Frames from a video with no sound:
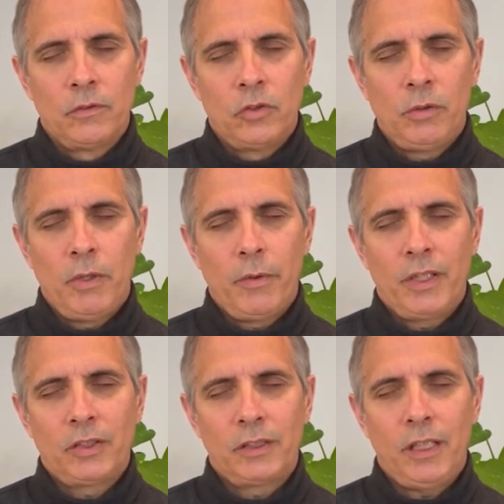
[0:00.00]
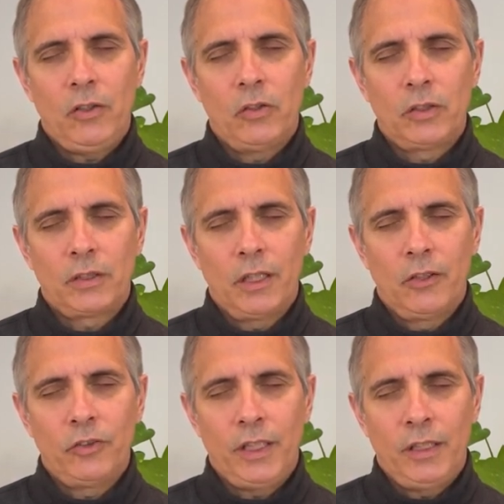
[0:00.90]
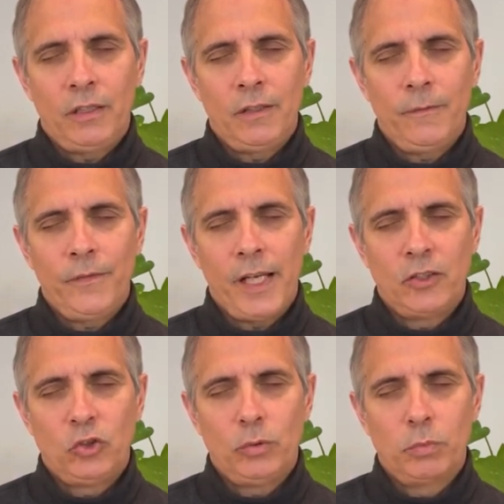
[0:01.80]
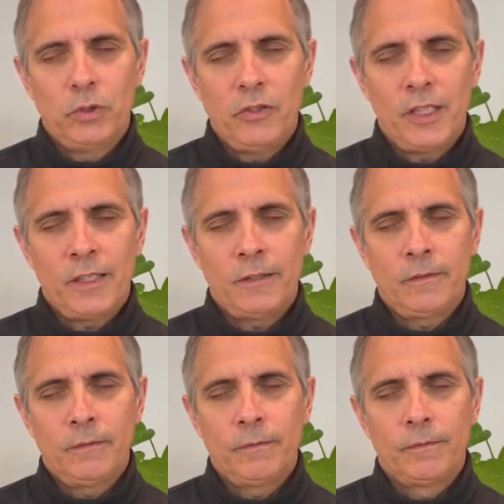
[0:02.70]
You may want to say to yourself, in as you breathe in,